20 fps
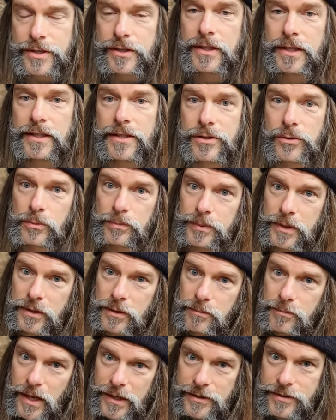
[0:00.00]
This would be the
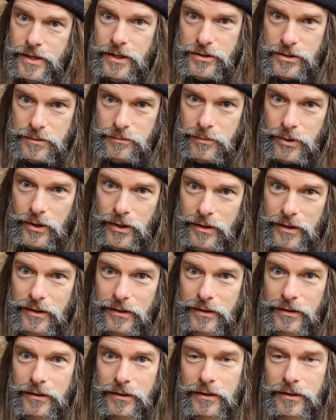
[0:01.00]
meditation part then.